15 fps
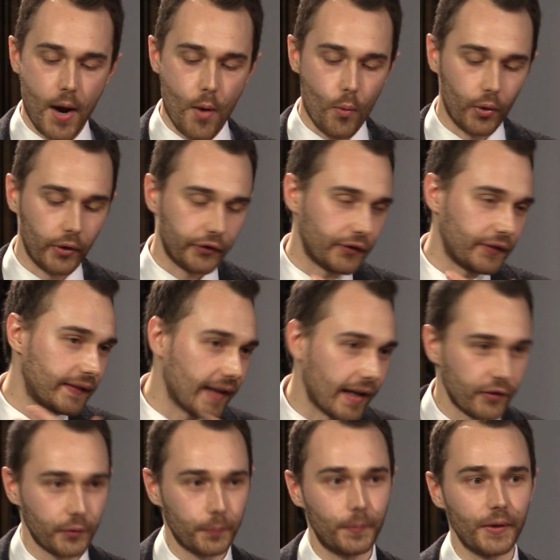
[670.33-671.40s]
was
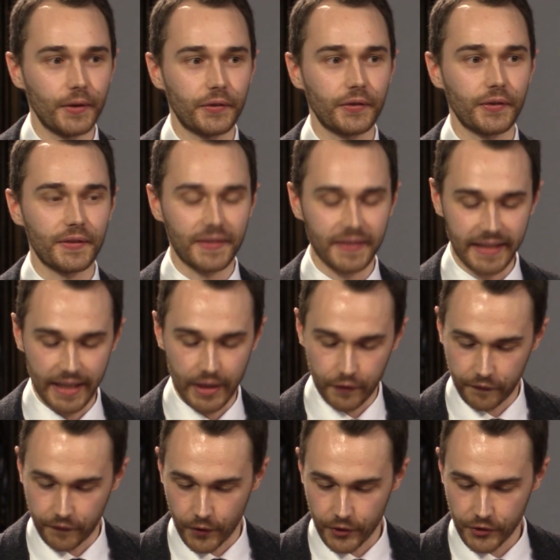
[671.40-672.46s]
desperate to get a
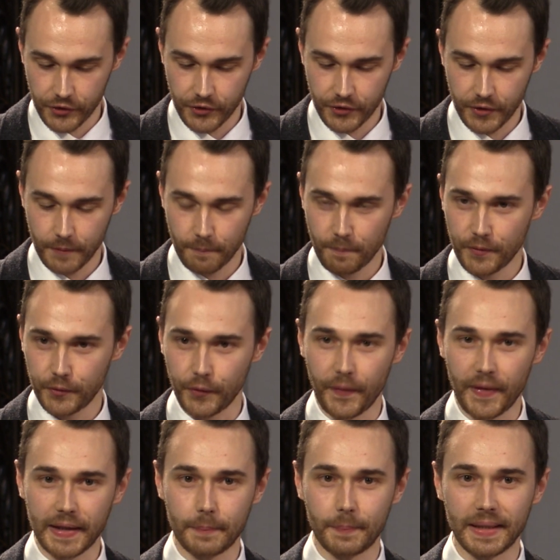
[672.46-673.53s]
first so
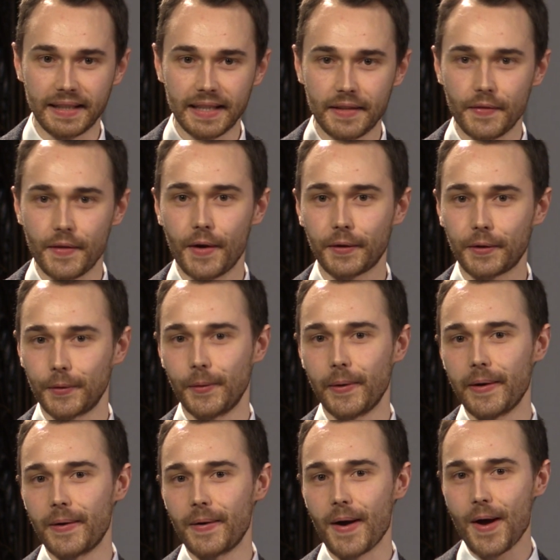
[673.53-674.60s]
they could begin their
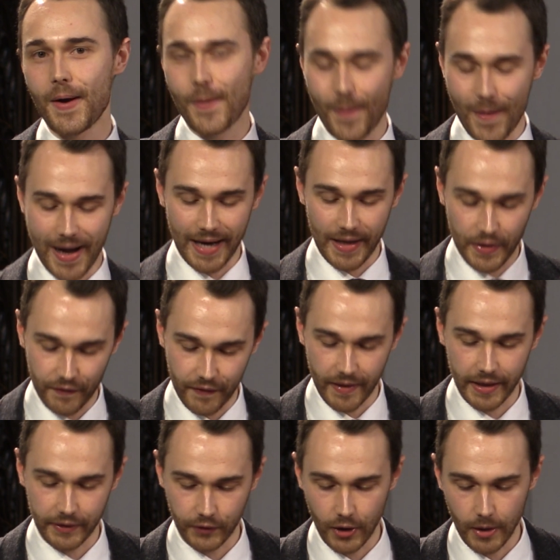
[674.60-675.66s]
career right at the
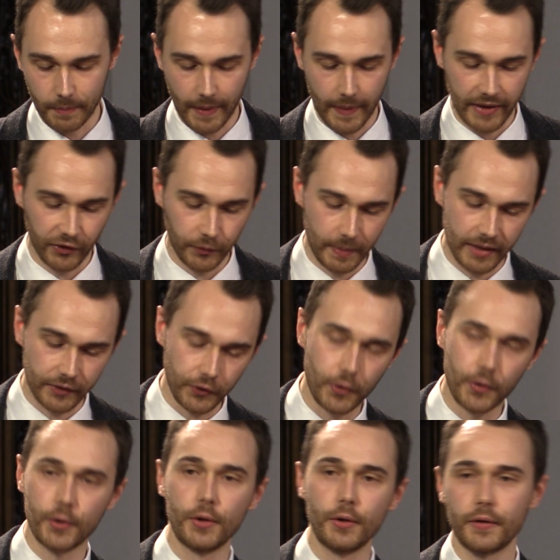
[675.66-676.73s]
very top, and they spent
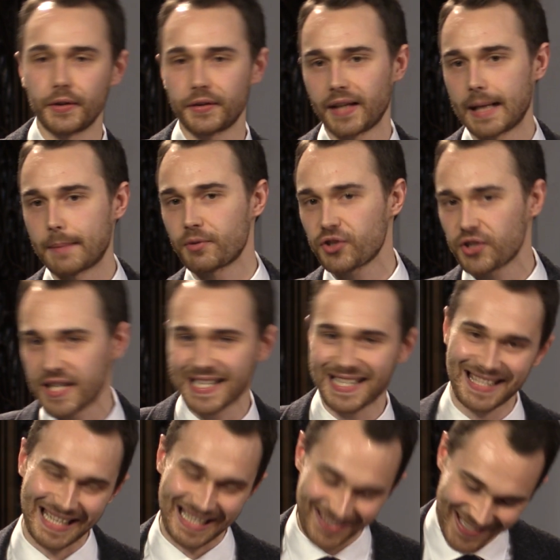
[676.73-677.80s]
all their time
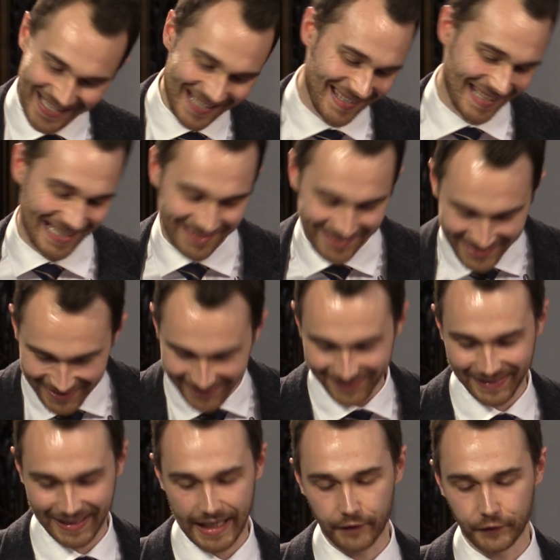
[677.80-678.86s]
chasing
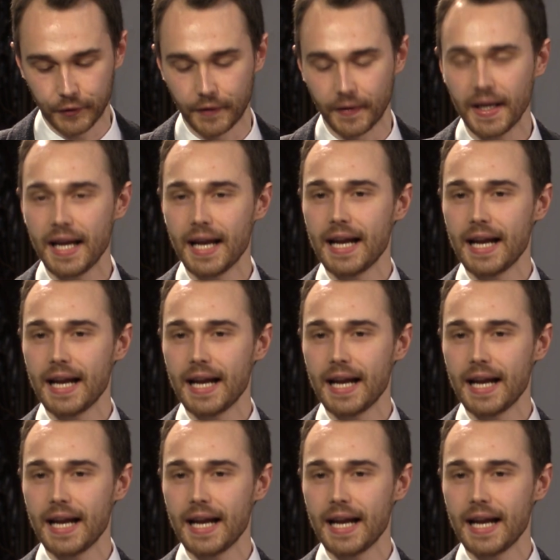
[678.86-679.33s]
after it.